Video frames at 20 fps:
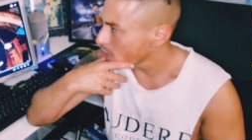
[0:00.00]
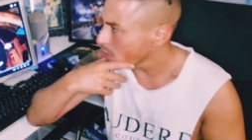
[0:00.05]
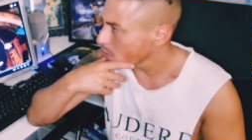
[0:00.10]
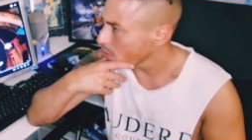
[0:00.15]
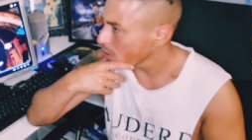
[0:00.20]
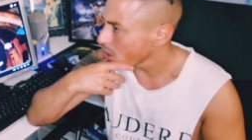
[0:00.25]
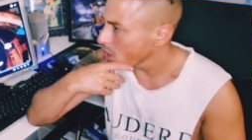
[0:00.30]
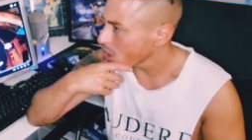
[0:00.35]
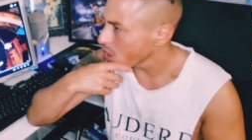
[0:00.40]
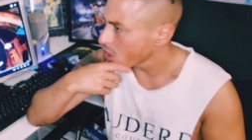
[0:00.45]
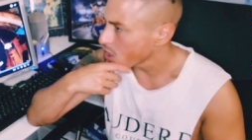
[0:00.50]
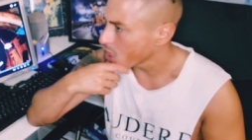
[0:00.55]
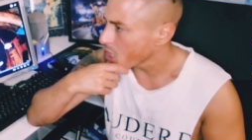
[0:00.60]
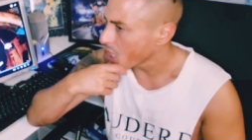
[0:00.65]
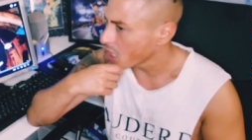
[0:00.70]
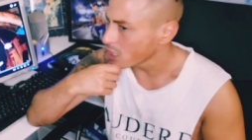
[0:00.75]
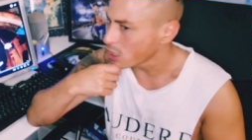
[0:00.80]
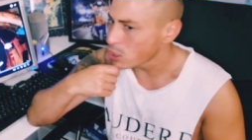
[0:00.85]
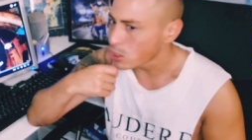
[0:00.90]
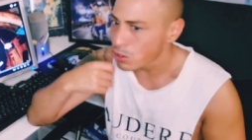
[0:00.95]
very
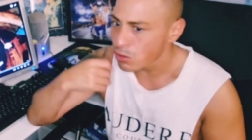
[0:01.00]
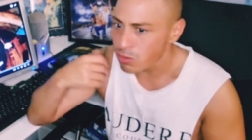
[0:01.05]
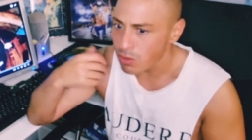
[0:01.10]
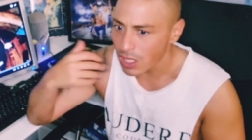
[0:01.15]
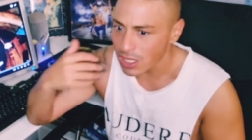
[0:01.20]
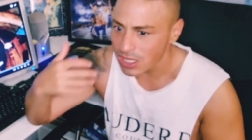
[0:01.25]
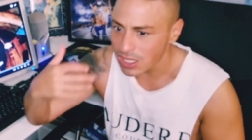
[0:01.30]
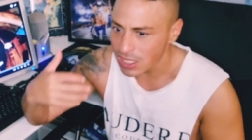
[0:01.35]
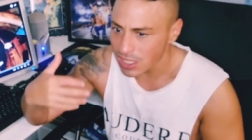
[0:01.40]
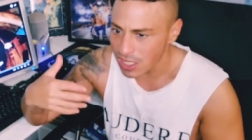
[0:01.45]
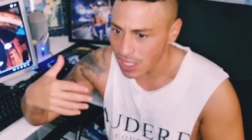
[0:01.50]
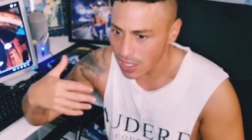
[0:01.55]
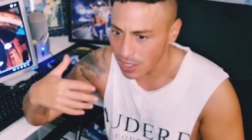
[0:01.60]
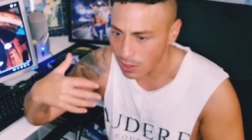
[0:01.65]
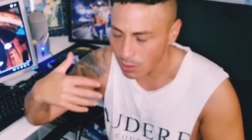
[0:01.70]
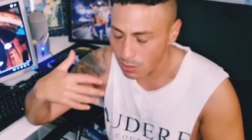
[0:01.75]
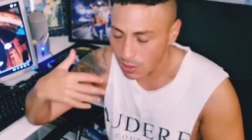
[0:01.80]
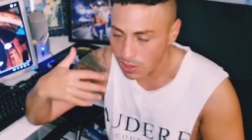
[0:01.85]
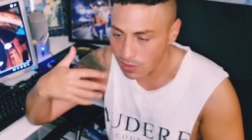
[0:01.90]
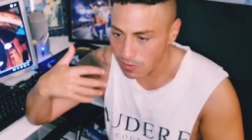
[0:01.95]
kind of trance
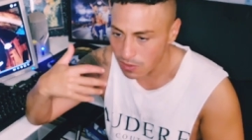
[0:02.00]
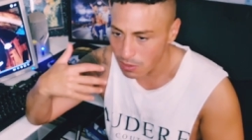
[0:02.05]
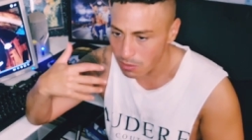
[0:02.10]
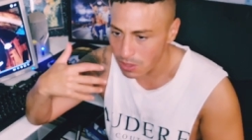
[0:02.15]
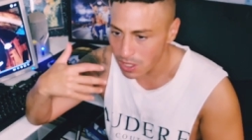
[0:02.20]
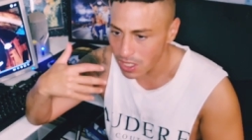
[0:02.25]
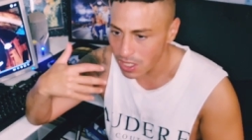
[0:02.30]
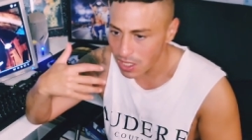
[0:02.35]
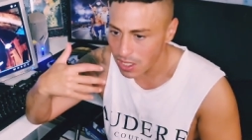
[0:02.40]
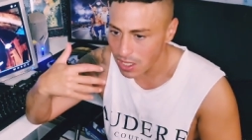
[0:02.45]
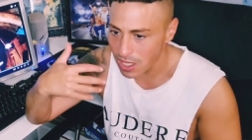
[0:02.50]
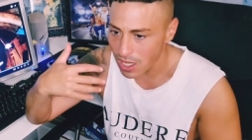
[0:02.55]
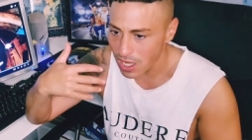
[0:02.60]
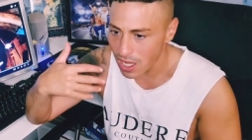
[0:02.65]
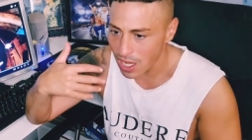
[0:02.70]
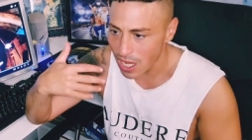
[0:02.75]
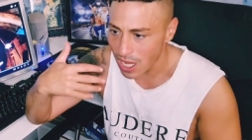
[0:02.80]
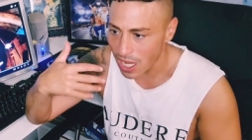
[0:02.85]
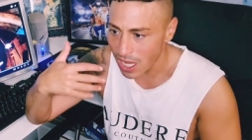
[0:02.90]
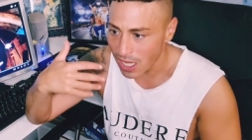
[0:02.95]
like or it's very
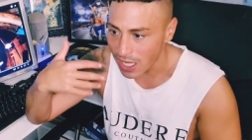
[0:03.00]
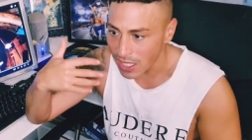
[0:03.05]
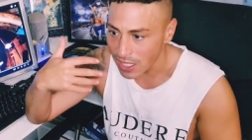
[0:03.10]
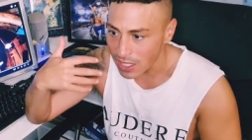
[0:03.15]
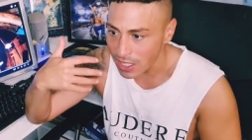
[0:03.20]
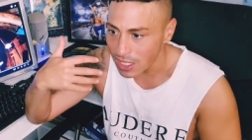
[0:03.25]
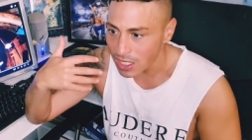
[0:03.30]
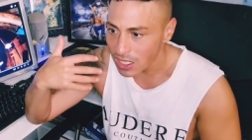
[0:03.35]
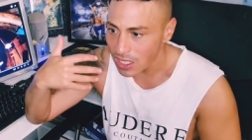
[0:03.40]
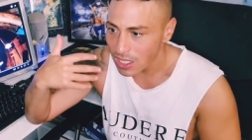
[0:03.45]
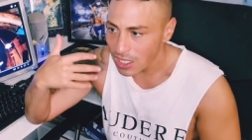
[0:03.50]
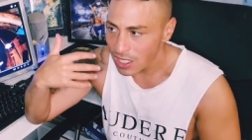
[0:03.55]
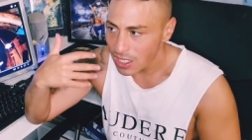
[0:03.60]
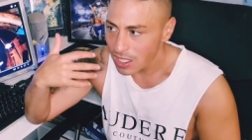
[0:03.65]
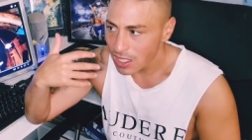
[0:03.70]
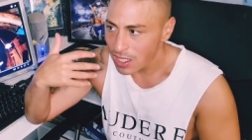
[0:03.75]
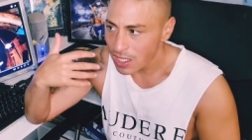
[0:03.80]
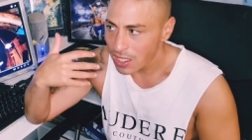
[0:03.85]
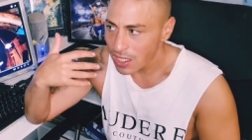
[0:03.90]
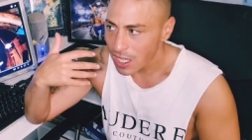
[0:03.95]
eye
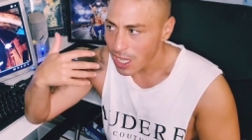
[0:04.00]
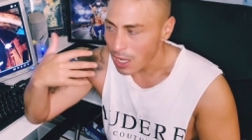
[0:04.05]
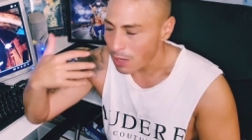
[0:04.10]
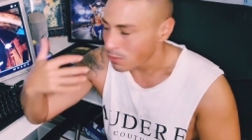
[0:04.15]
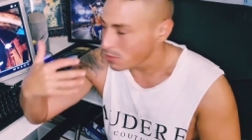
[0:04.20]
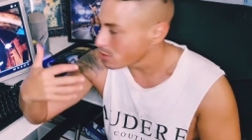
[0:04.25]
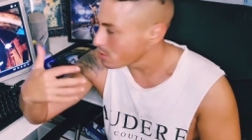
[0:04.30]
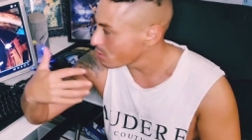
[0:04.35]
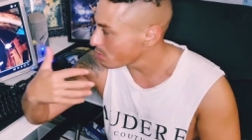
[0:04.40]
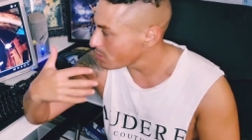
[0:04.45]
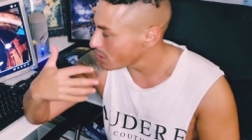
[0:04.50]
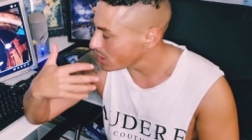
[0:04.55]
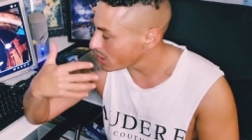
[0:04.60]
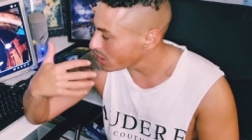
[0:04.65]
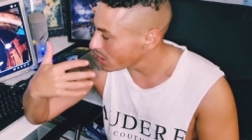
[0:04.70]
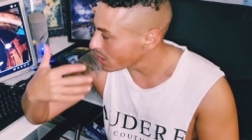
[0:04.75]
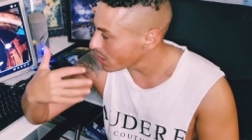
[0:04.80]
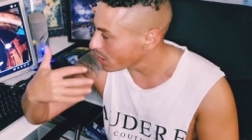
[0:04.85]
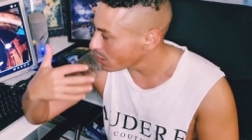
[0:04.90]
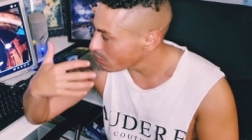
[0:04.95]
capturing
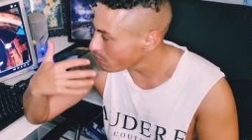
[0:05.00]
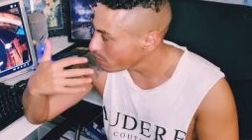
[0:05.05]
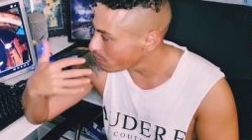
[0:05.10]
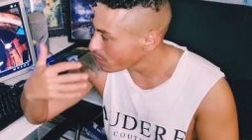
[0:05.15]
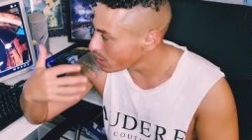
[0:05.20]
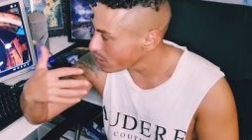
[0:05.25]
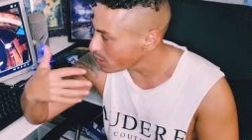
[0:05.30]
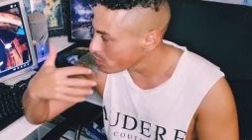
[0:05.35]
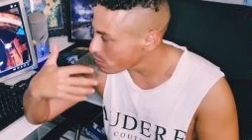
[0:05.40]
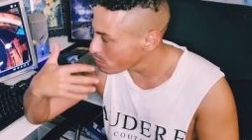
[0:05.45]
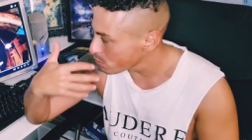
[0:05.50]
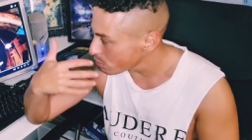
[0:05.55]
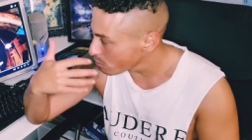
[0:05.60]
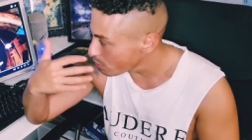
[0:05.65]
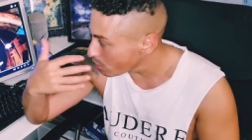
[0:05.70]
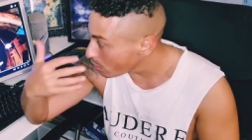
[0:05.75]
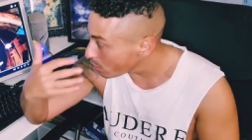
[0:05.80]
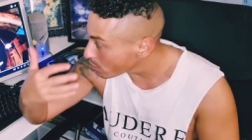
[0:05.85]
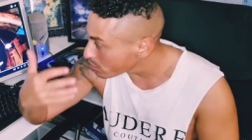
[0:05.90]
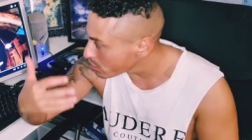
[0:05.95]
it kind of really
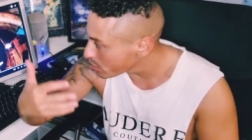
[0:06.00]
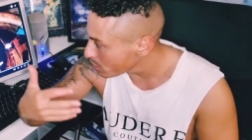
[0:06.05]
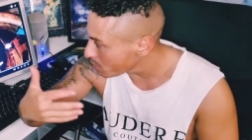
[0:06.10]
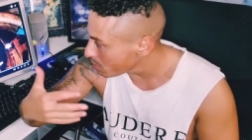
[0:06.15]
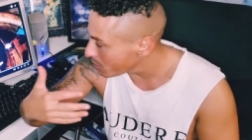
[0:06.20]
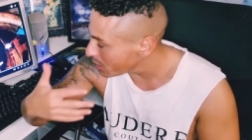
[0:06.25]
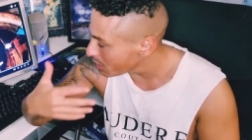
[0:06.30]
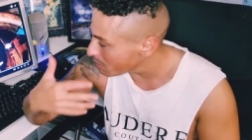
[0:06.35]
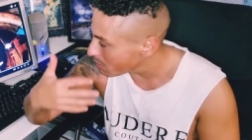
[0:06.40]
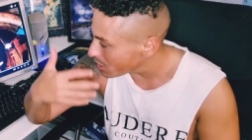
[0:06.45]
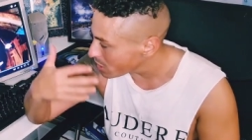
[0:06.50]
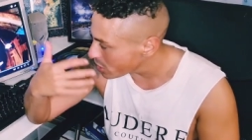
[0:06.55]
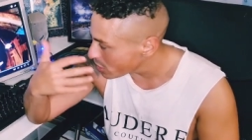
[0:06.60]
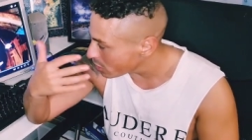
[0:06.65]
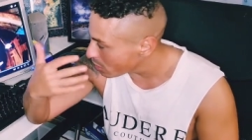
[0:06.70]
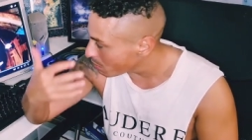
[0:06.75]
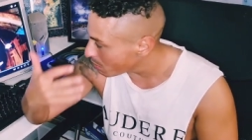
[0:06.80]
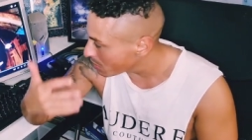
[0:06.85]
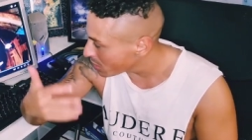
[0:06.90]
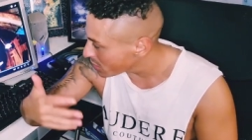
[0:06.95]
draws you in and makes you
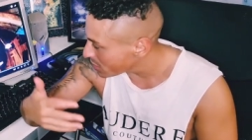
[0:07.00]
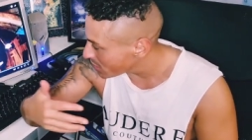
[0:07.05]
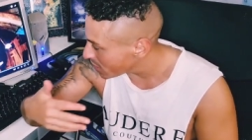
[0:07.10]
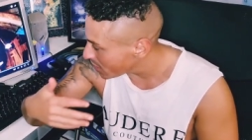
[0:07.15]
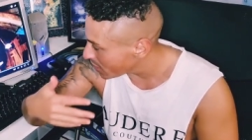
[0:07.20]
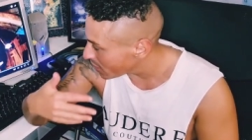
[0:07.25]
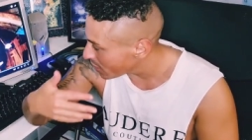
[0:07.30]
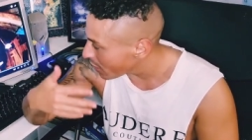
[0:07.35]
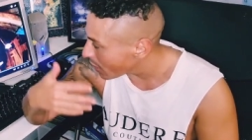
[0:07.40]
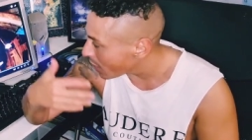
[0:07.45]
not want to take your